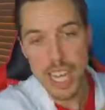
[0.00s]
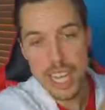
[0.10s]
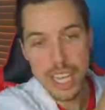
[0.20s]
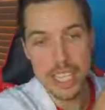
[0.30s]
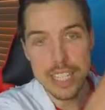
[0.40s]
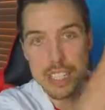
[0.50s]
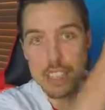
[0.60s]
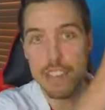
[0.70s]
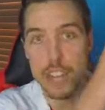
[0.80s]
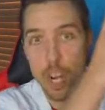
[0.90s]
click this
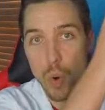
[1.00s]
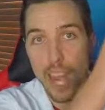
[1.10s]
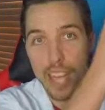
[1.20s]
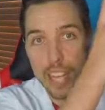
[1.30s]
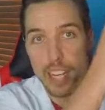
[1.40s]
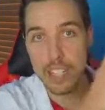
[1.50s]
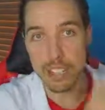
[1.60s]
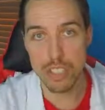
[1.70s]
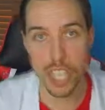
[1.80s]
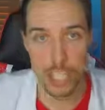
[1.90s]
video right here. It'll
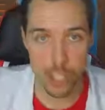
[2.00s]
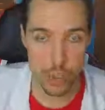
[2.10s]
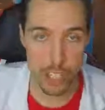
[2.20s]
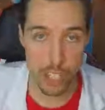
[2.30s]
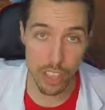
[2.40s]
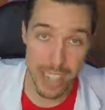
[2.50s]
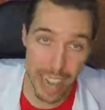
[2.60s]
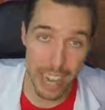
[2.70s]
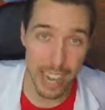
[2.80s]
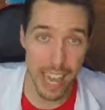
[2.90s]
take you straight to the not
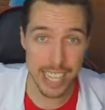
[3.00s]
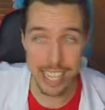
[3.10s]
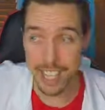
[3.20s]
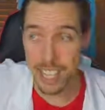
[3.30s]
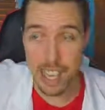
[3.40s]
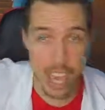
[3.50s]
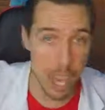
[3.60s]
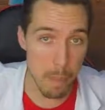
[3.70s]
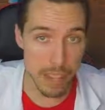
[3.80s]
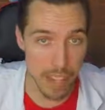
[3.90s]
alike
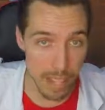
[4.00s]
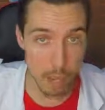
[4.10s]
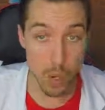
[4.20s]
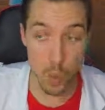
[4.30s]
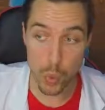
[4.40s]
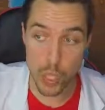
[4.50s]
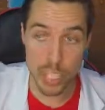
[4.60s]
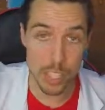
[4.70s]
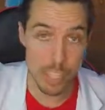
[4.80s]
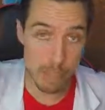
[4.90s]
Eminem
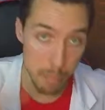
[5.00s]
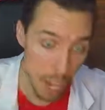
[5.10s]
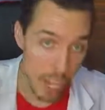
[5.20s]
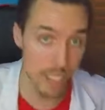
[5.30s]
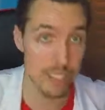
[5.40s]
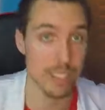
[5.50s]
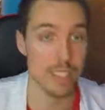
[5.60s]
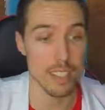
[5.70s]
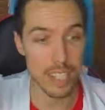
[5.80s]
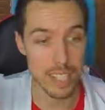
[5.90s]
response
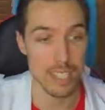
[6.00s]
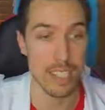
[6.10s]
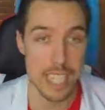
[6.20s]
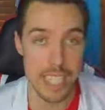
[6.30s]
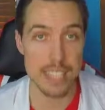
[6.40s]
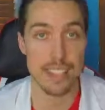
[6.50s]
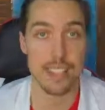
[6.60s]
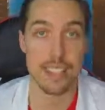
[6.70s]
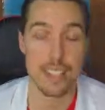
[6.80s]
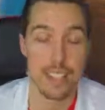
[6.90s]
to this diss.
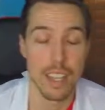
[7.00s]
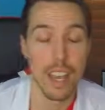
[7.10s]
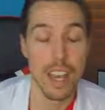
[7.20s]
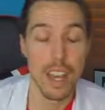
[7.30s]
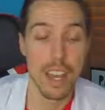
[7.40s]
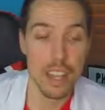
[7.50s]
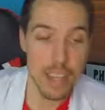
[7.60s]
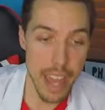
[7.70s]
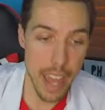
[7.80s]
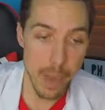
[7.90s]

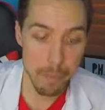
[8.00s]
Now,